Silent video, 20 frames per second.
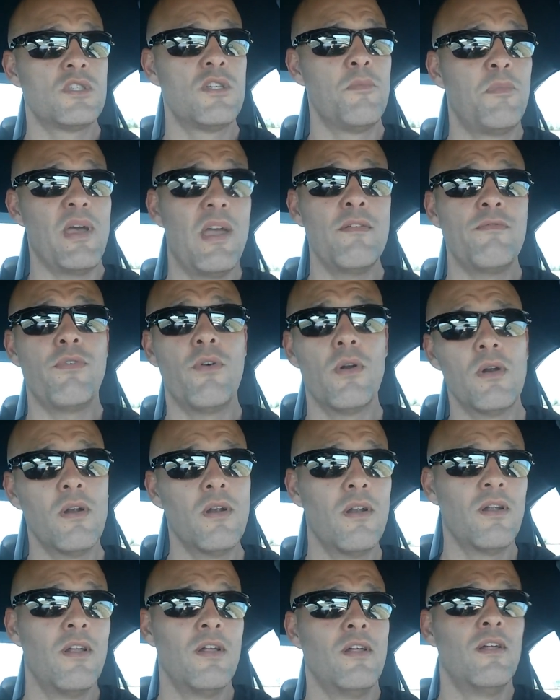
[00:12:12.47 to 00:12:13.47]
to pay
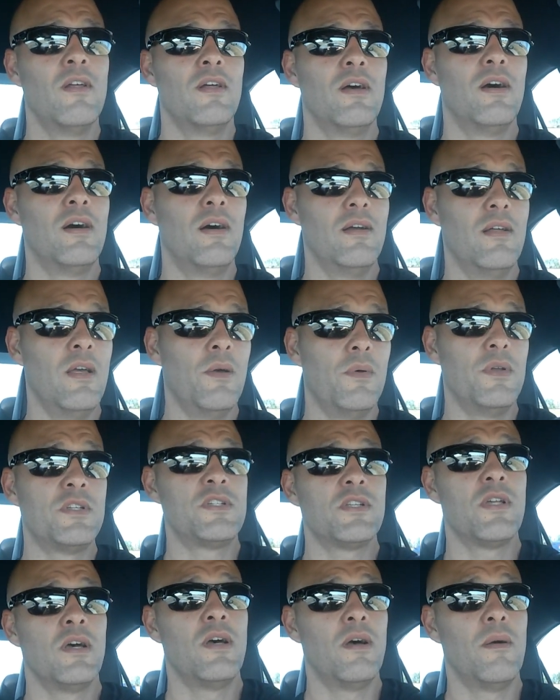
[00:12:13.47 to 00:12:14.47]
for. It
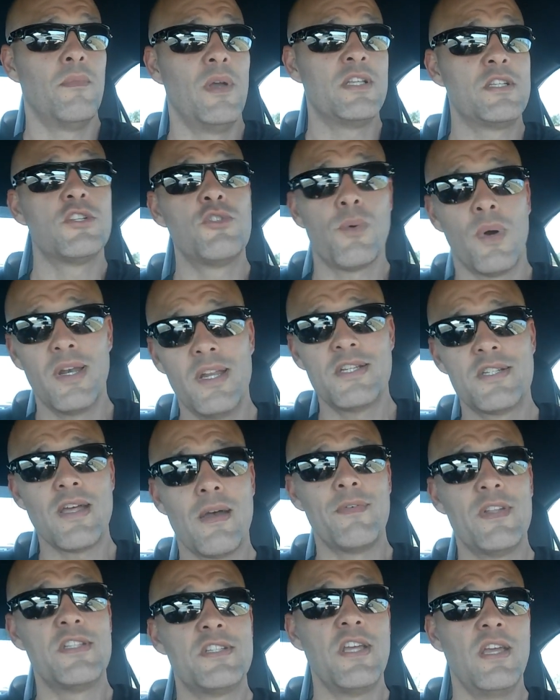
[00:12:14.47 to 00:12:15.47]
was it's a
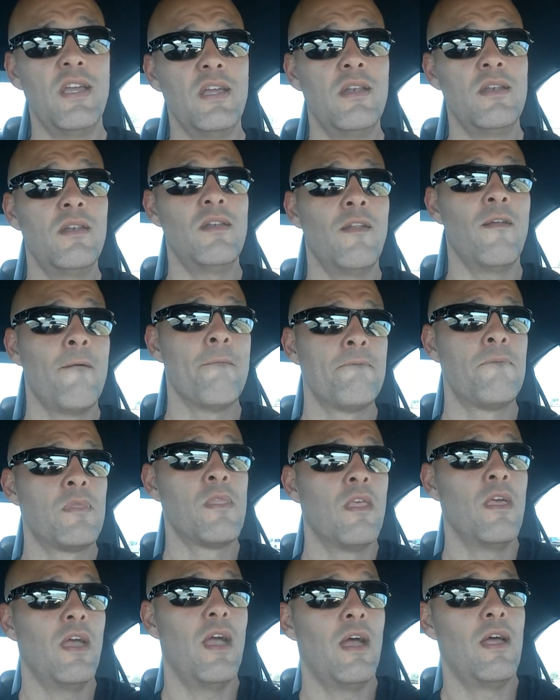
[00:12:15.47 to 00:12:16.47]

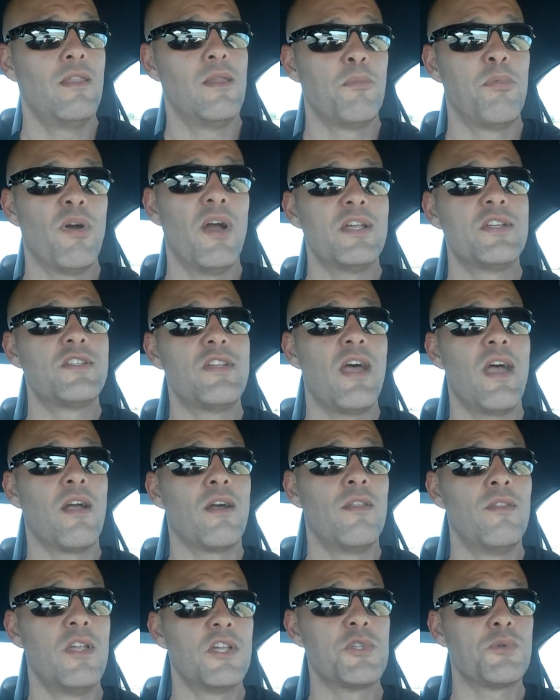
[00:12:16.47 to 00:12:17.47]
2017, and the price
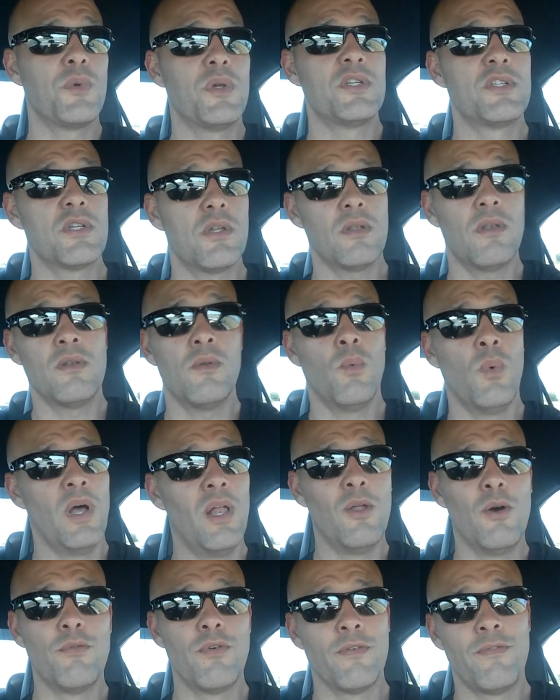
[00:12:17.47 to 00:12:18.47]
tag on this was
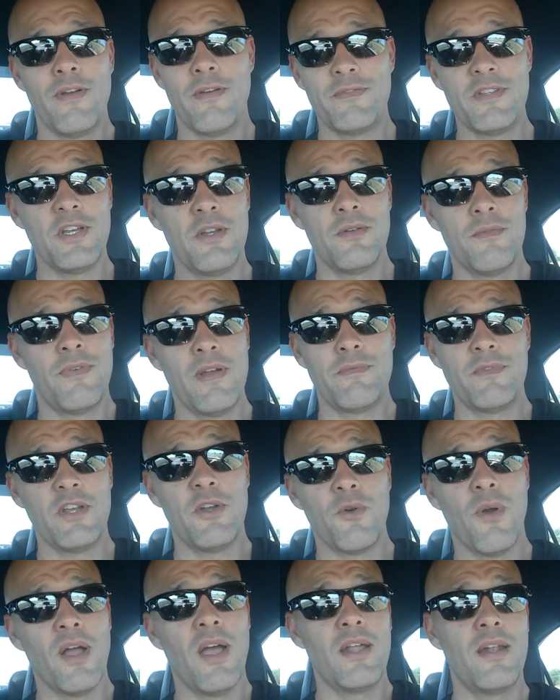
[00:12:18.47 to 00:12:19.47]
well over 50
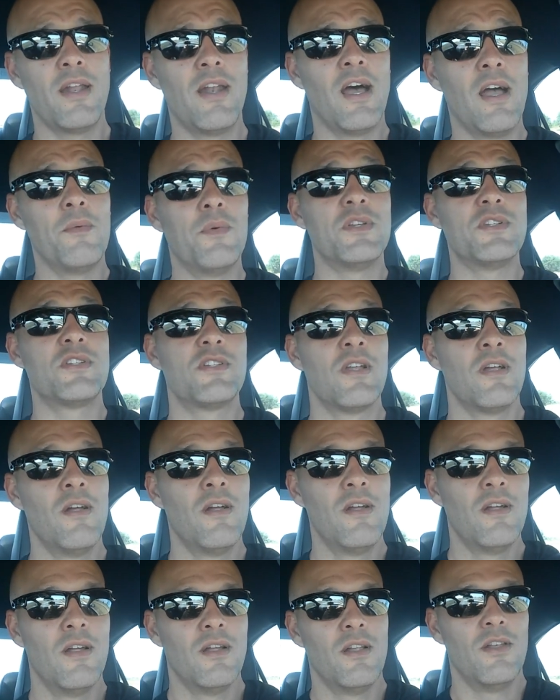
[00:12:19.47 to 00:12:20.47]
grand, and I was
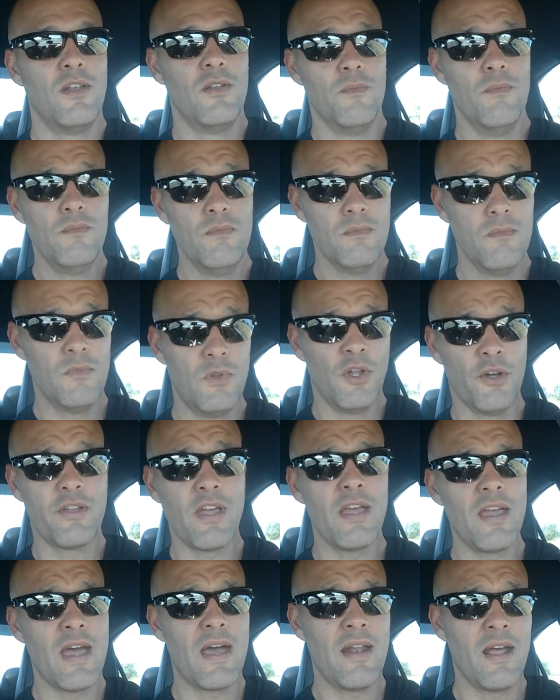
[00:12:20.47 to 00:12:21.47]

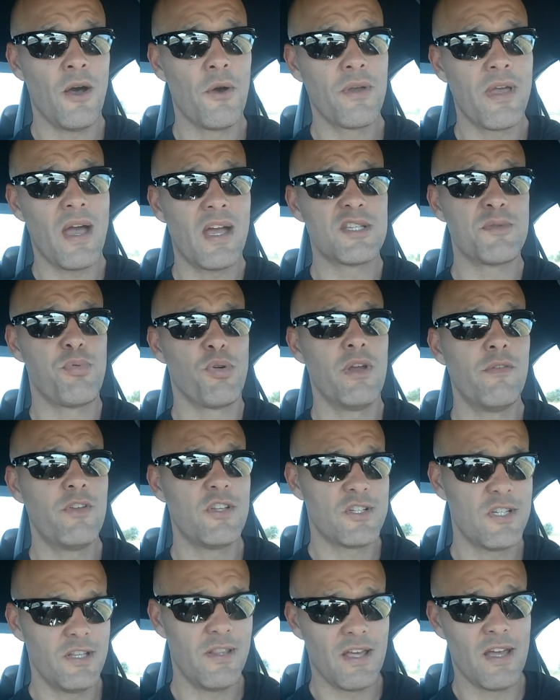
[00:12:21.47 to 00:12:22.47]
looking at Hellcats
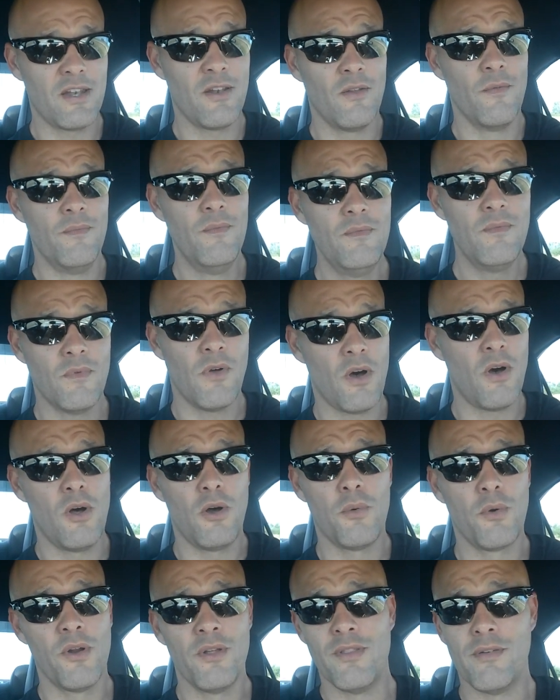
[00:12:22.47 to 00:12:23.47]
previously that
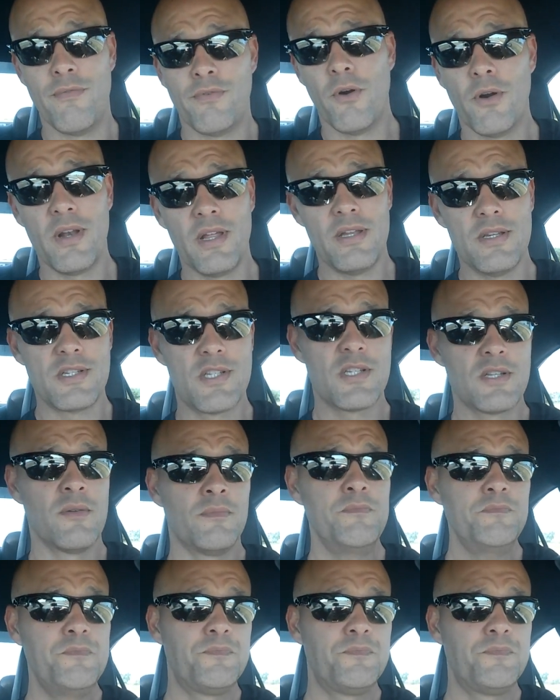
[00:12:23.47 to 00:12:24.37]
all were in the 40s.